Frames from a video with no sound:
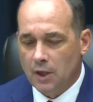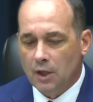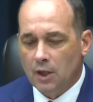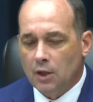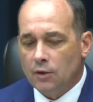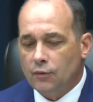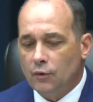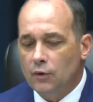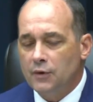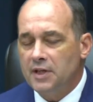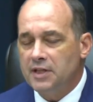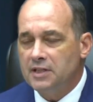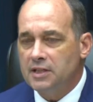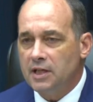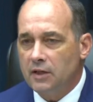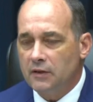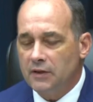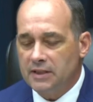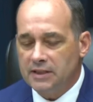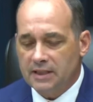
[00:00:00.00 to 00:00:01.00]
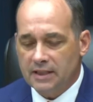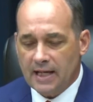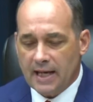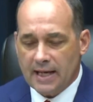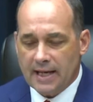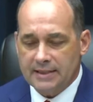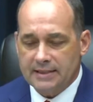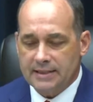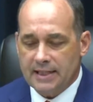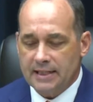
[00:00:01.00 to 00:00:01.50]
Through this hearing today,
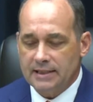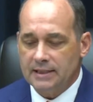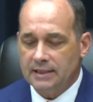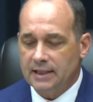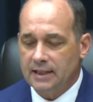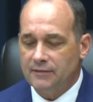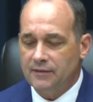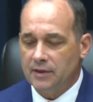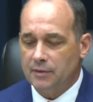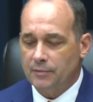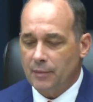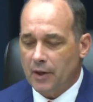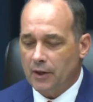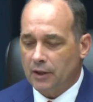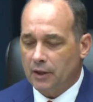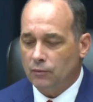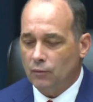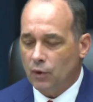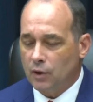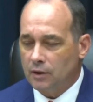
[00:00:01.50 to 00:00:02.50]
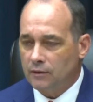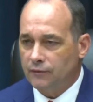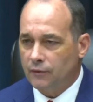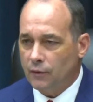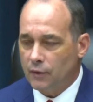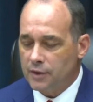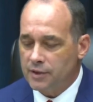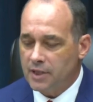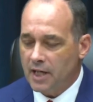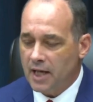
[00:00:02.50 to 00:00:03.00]
I intend to give the American
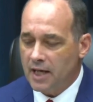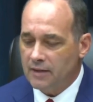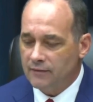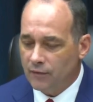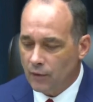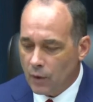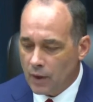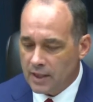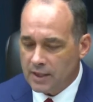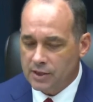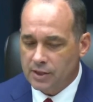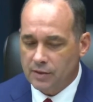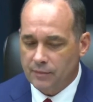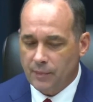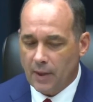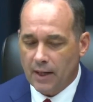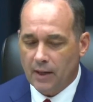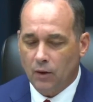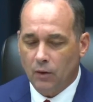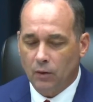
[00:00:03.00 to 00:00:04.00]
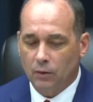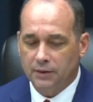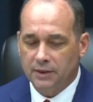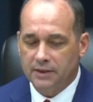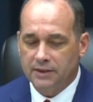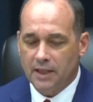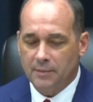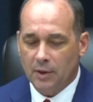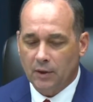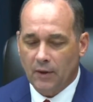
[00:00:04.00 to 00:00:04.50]
workforce a voice by holding
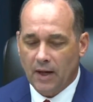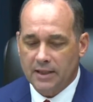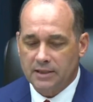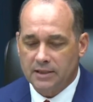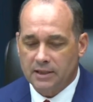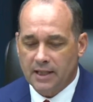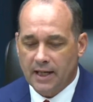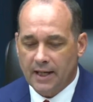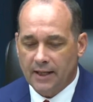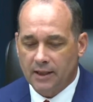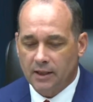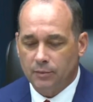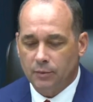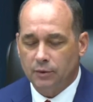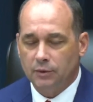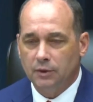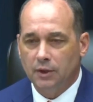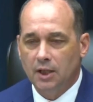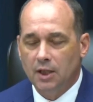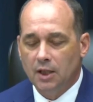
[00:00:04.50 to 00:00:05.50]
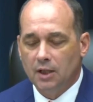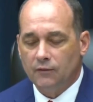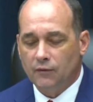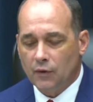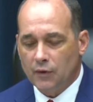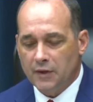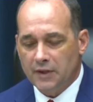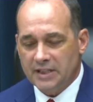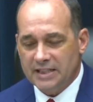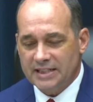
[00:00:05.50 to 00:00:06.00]
Democrats accountable for
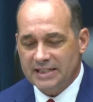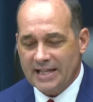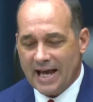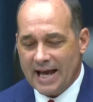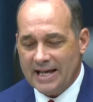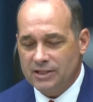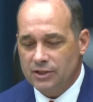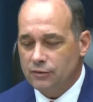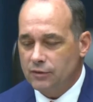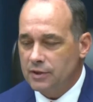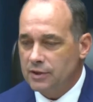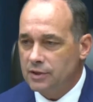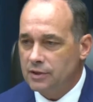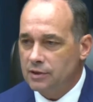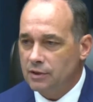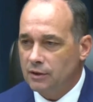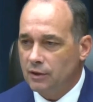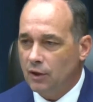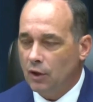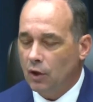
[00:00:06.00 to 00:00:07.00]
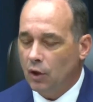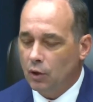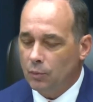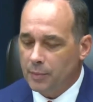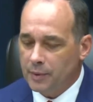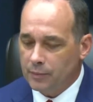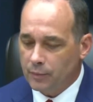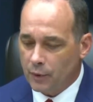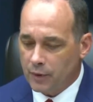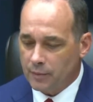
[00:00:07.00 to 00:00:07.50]
their disastrous
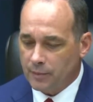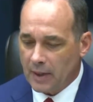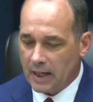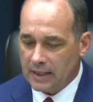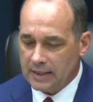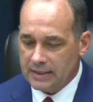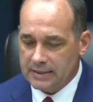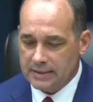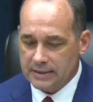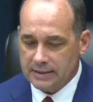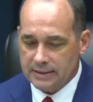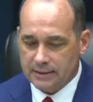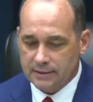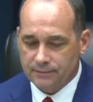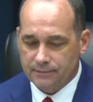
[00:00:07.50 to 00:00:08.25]
open border policies.